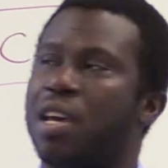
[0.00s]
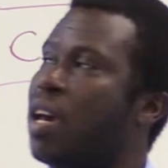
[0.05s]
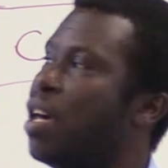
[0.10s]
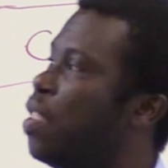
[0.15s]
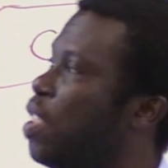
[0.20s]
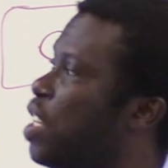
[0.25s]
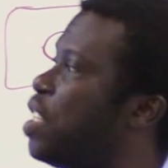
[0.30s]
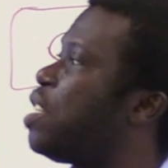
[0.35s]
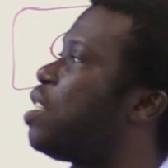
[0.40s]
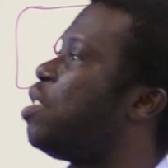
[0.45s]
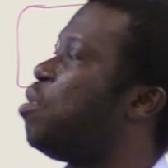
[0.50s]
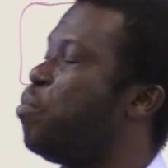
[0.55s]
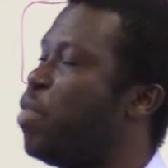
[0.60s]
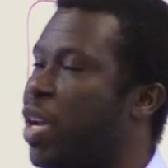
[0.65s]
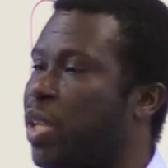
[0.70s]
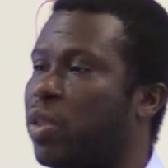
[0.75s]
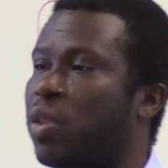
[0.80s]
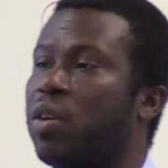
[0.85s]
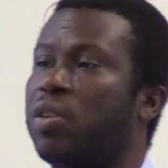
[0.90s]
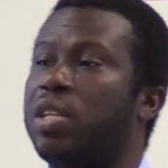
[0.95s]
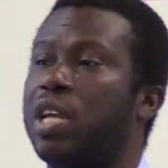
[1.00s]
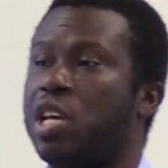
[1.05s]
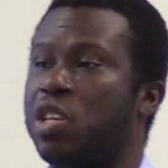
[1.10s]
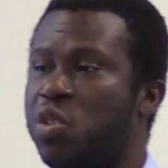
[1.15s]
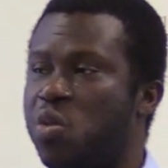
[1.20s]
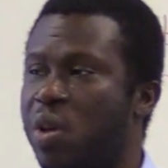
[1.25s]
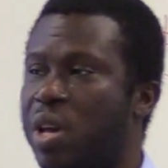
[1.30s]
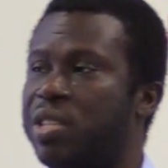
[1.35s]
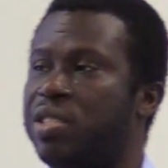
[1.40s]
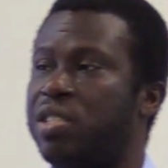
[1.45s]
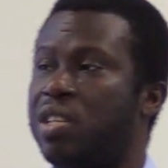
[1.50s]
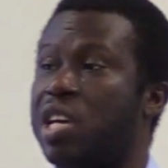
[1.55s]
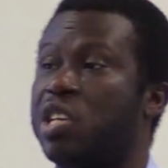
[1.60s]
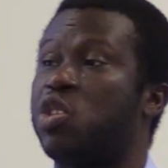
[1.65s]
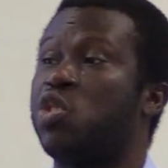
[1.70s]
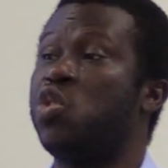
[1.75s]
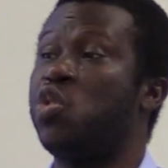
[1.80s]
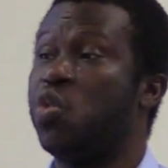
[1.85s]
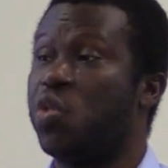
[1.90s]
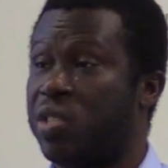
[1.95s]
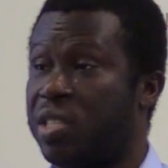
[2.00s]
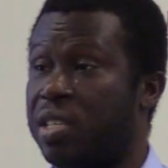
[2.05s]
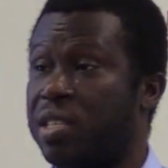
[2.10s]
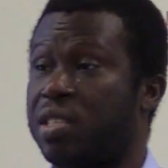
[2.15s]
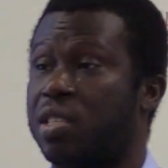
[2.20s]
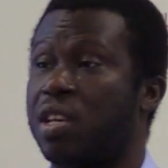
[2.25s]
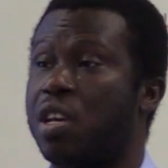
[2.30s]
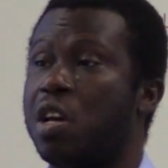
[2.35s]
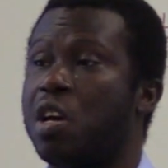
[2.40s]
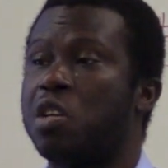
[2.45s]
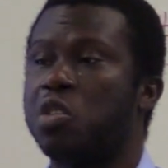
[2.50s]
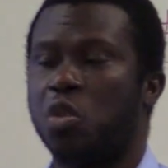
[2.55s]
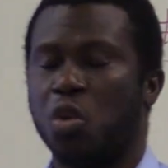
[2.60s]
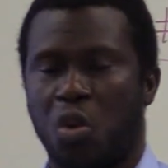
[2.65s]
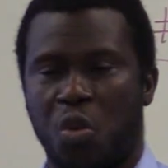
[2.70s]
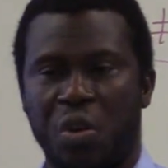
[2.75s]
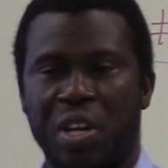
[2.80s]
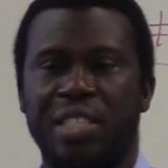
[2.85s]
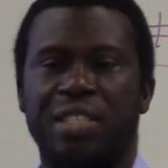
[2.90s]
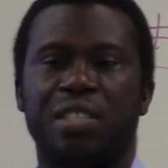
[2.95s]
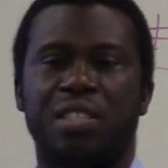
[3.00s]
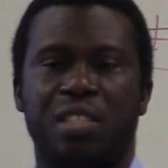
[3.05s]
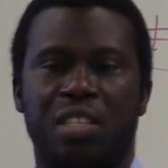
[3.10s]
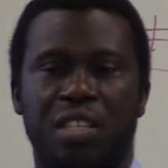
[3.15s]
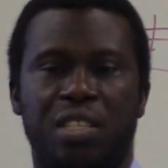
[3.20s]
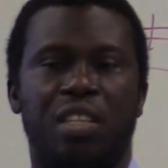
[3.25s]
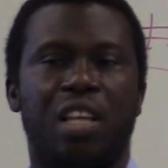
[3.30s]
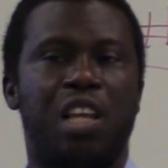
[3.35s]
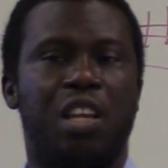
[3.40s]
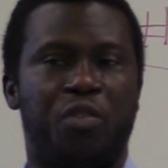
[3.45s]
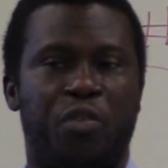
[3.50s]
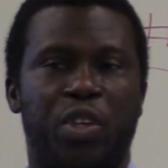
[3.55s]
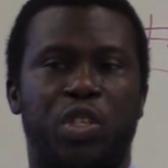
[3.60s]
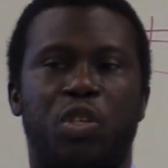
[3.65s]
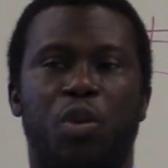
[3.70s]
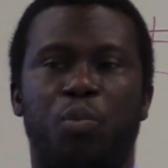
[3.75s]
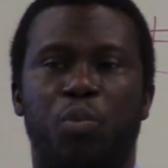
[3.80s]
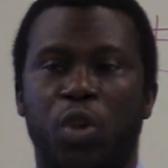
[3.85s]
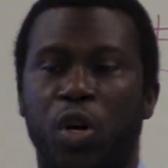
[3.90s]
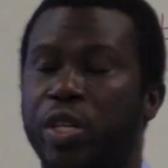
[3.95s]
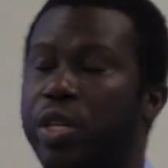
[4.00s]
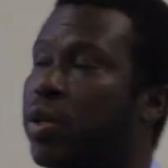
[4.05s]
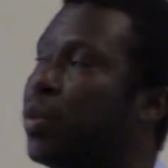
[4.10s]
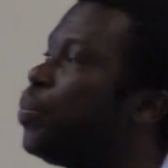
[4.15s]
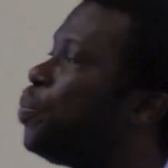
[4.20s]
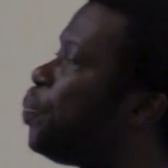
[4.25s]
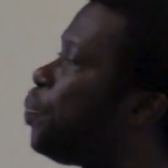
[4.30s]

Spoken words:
This is the method that USGS uses to create the digital elevation model.